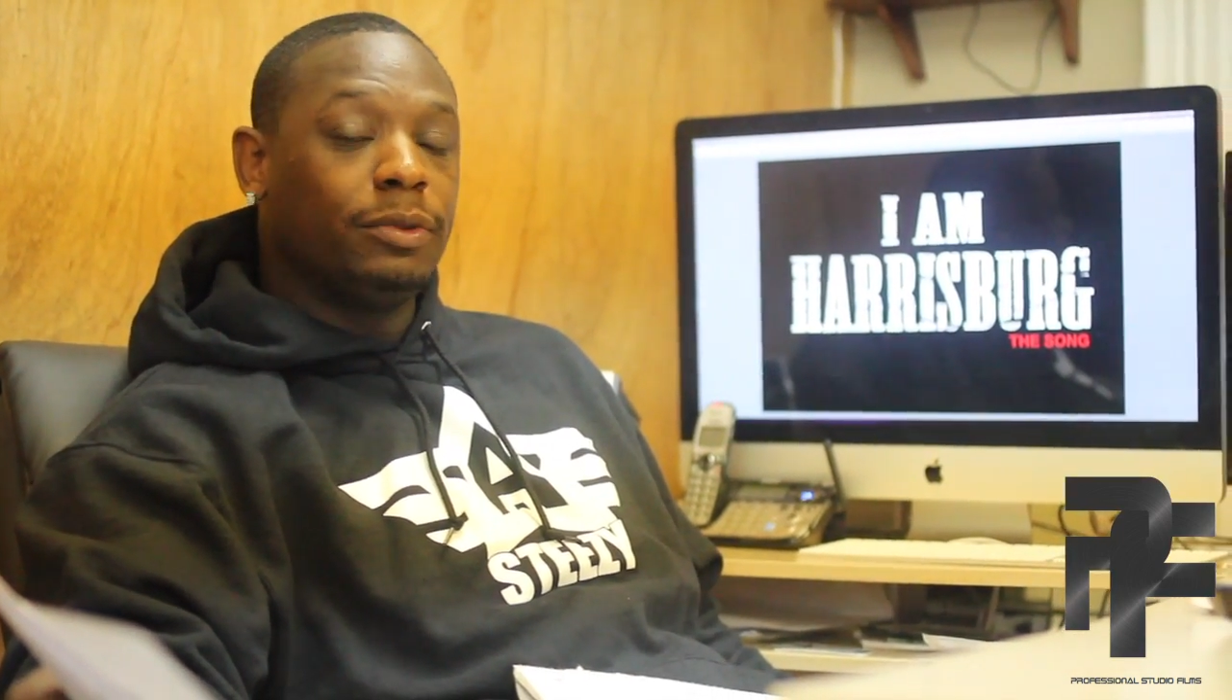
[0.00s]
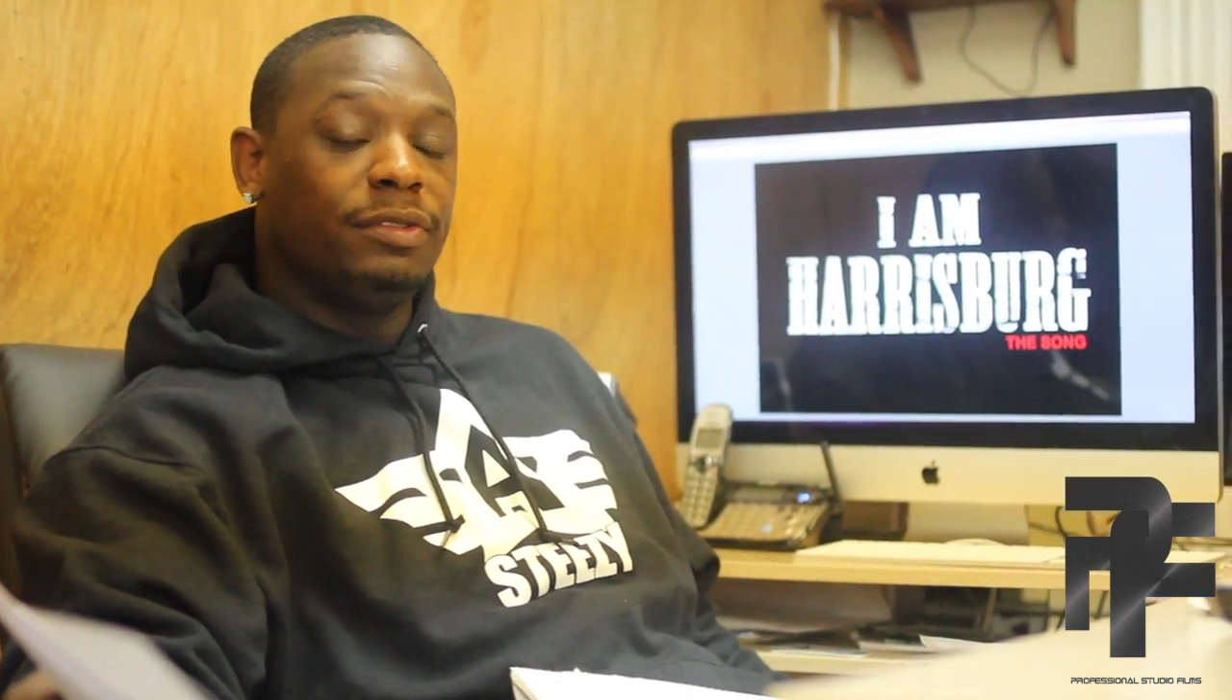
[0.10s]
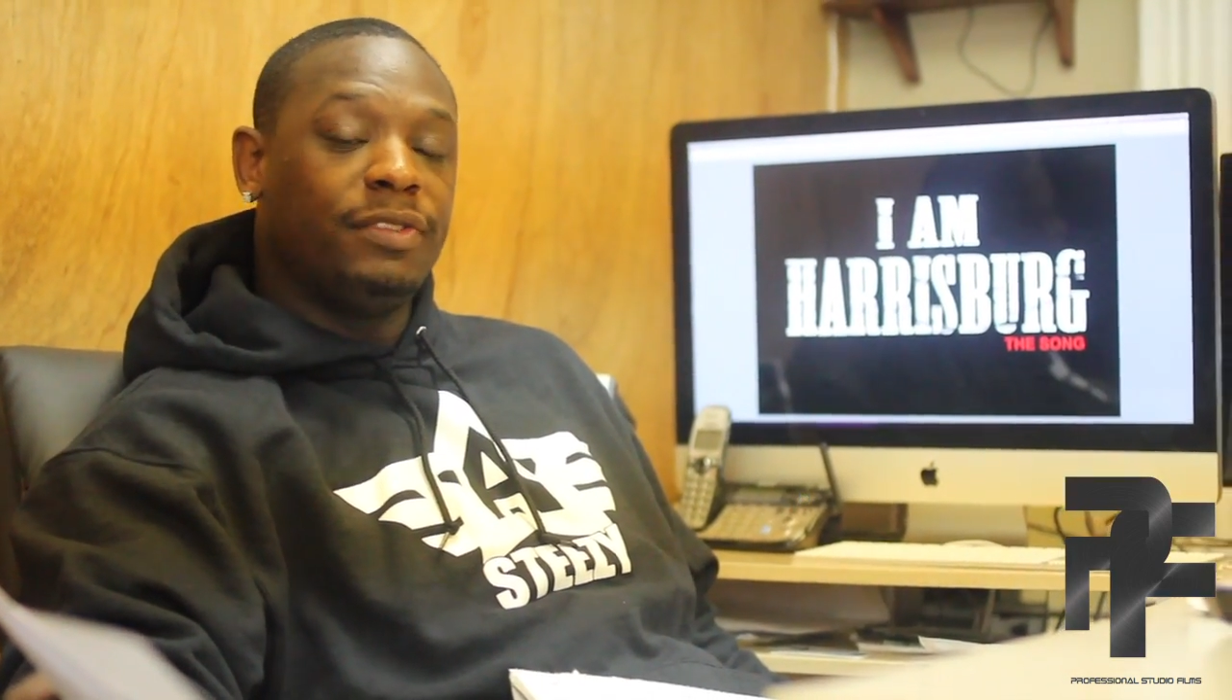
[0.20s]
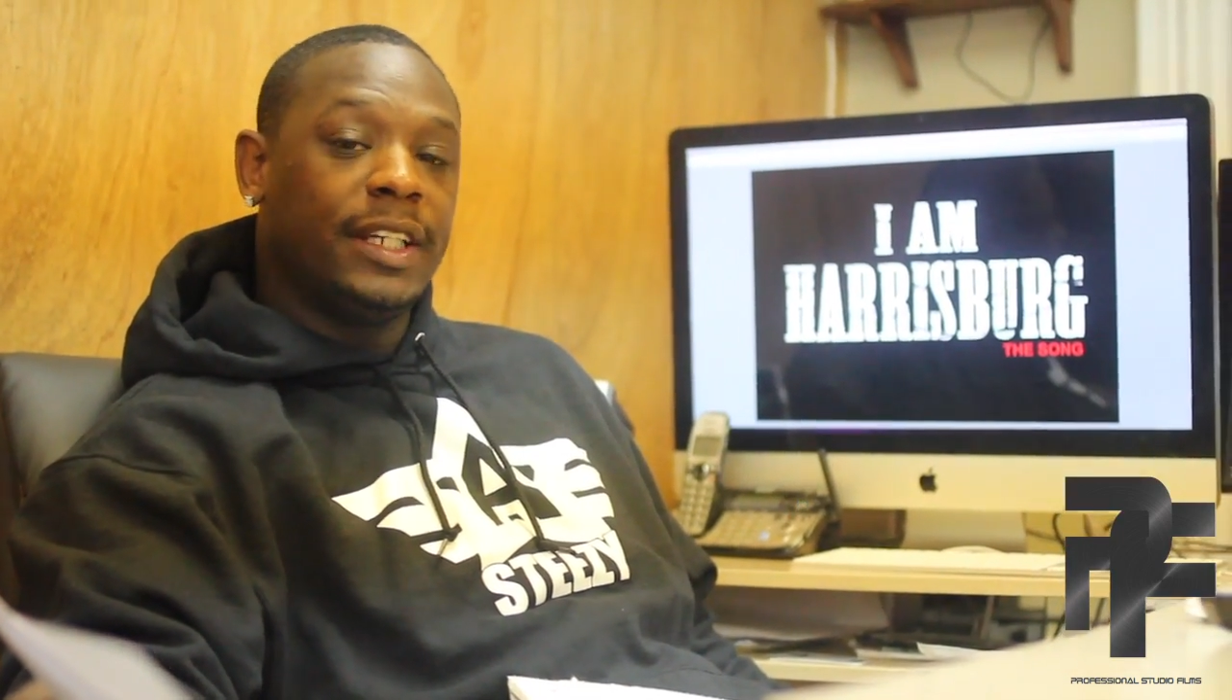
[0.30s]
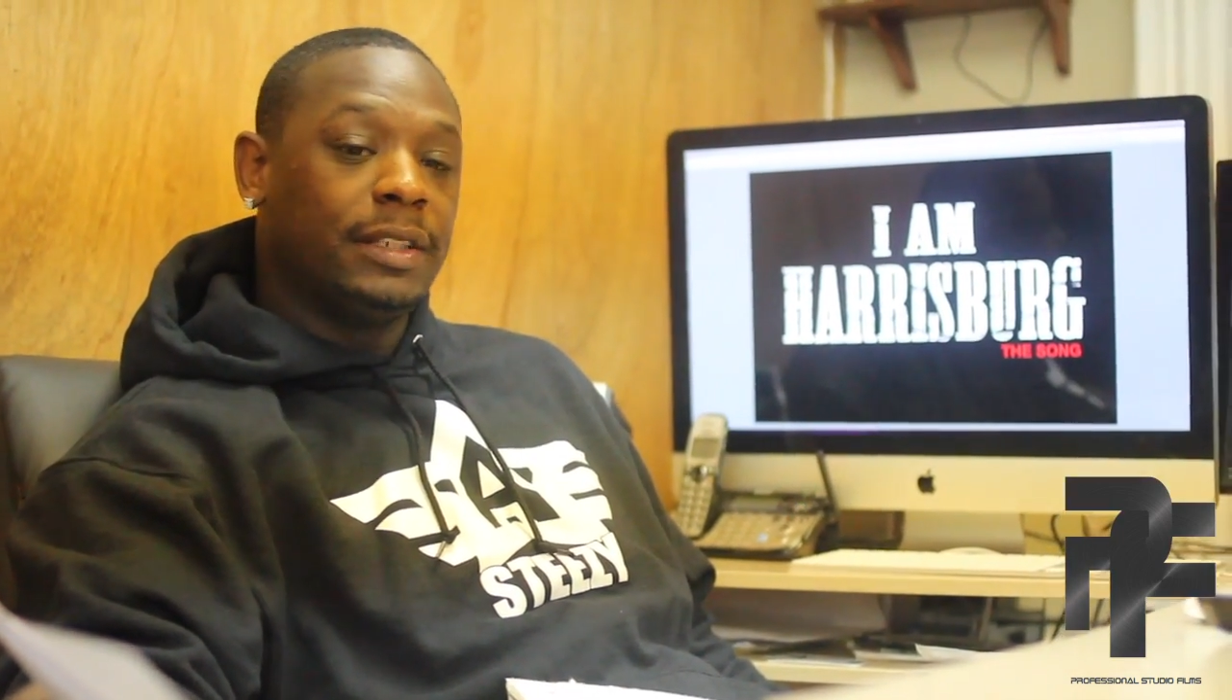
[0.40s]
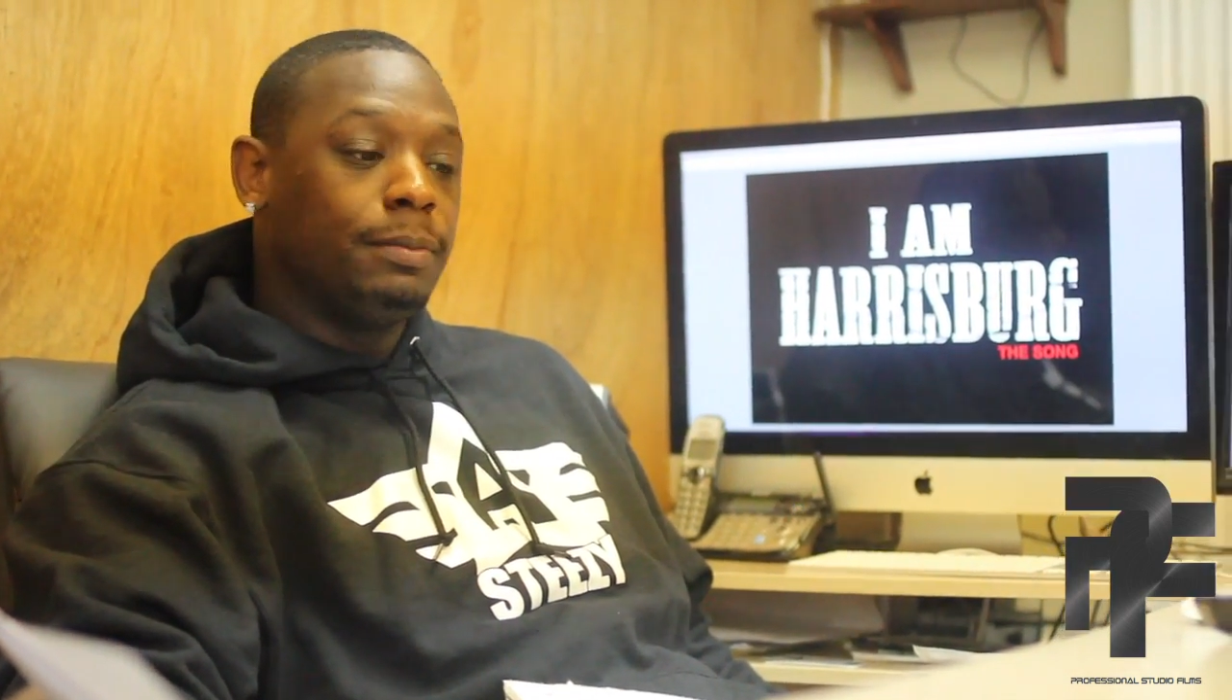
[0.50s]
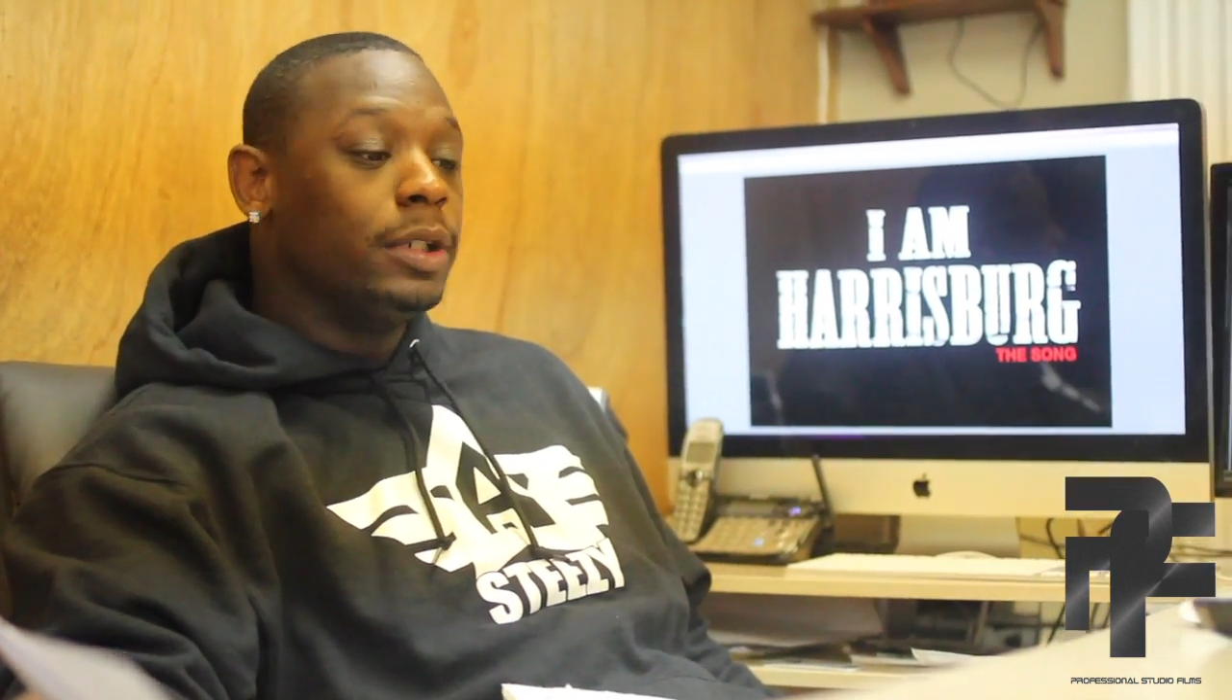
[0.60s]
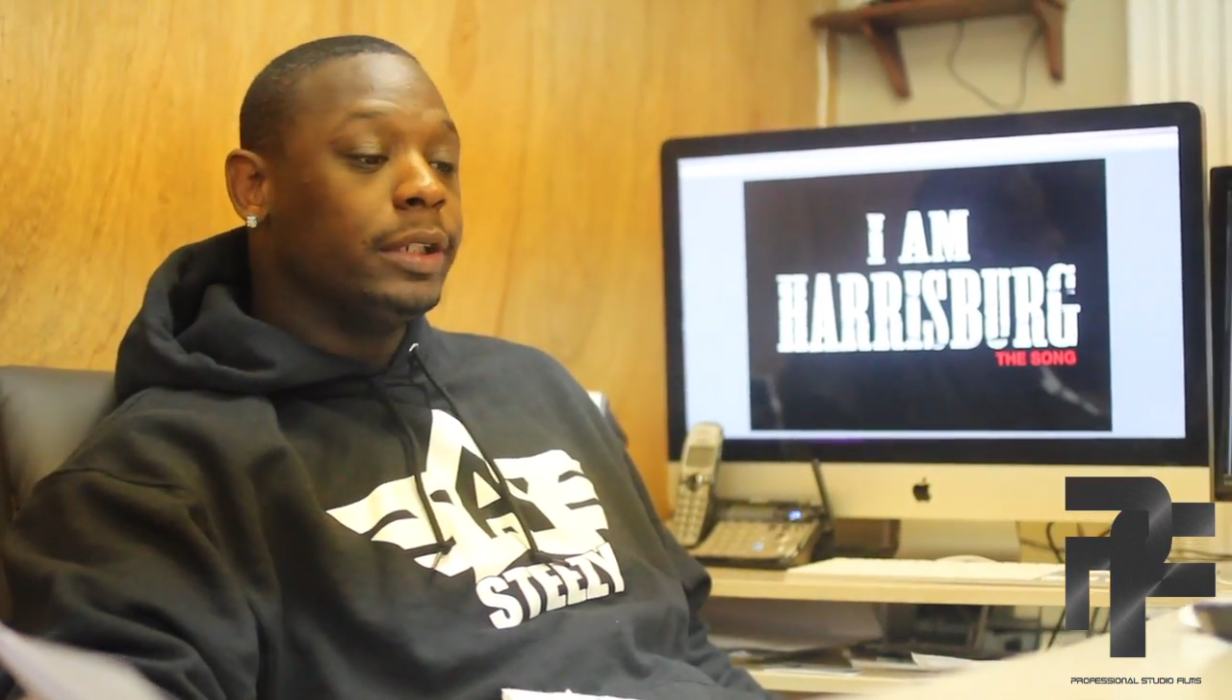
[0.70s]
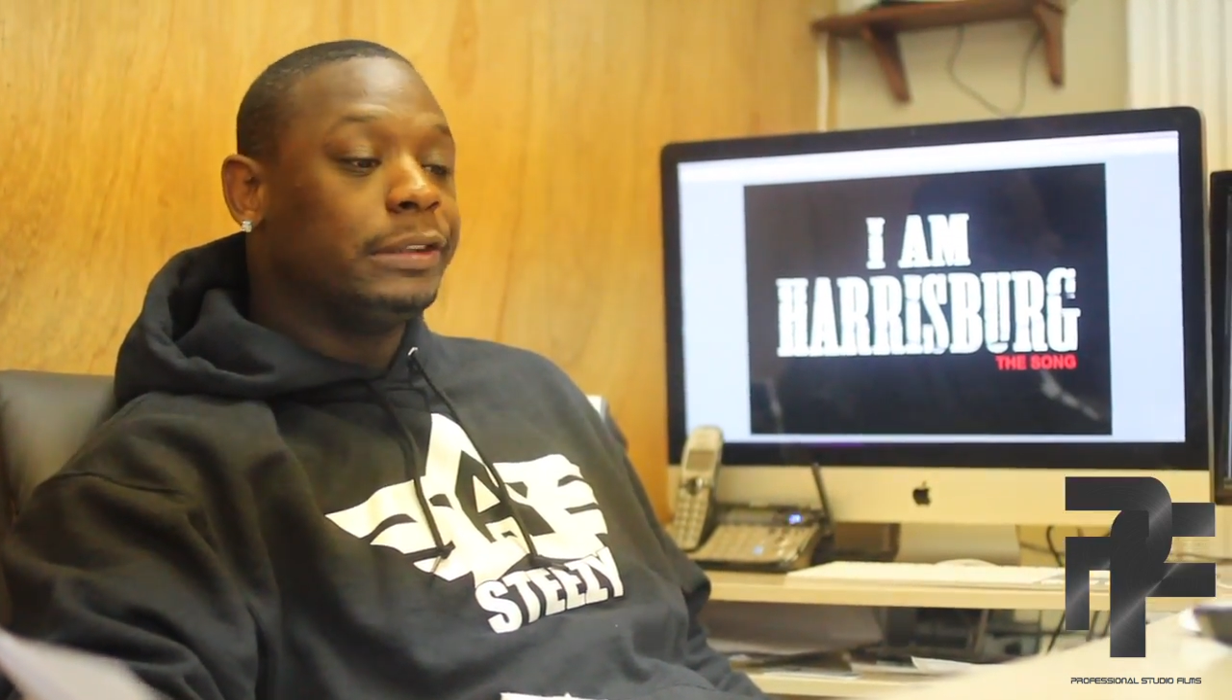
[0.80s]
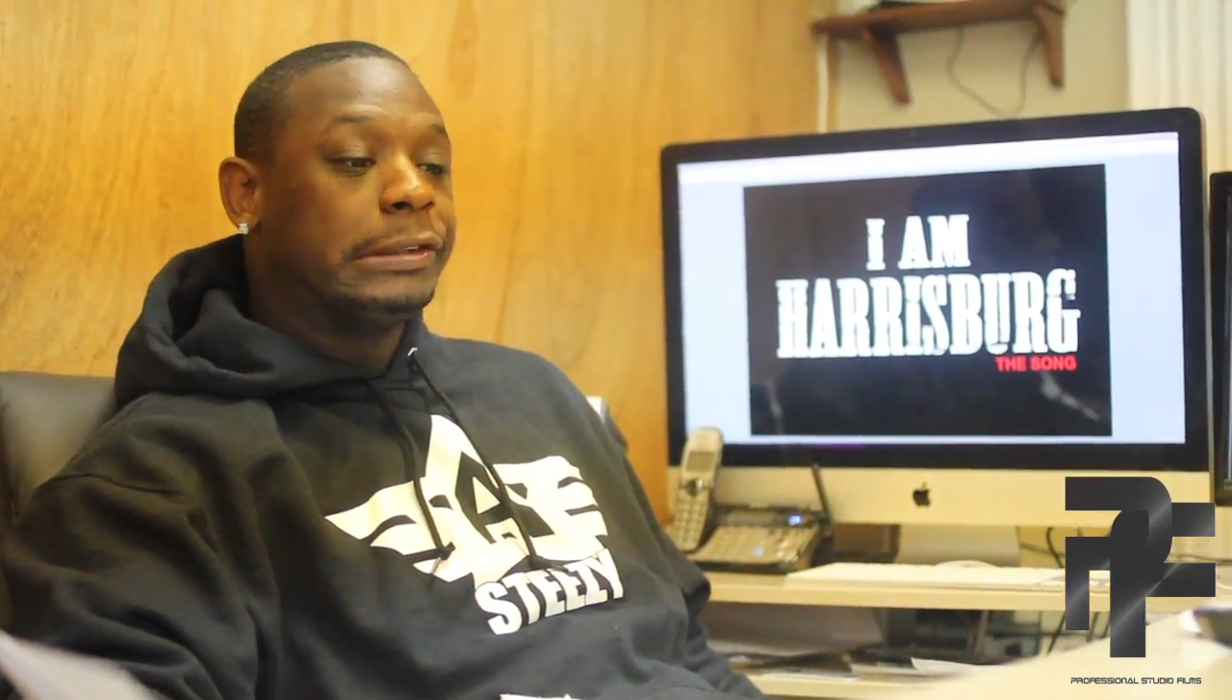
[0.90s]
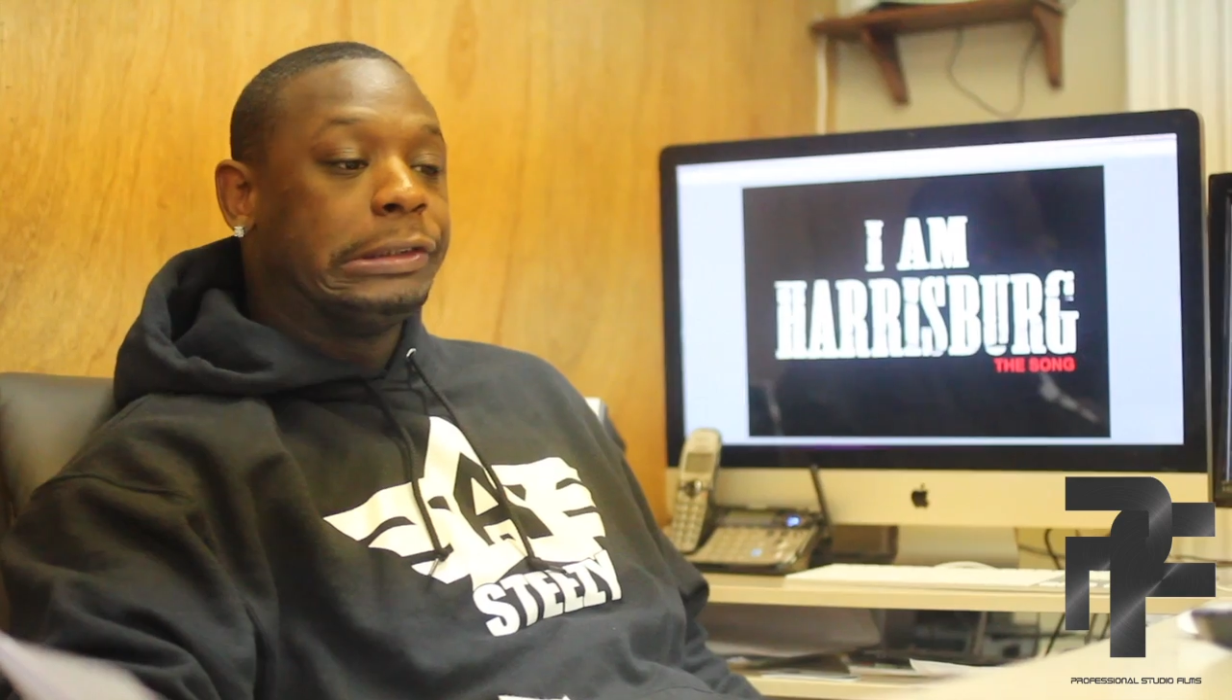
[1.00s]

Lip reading: on Facebook.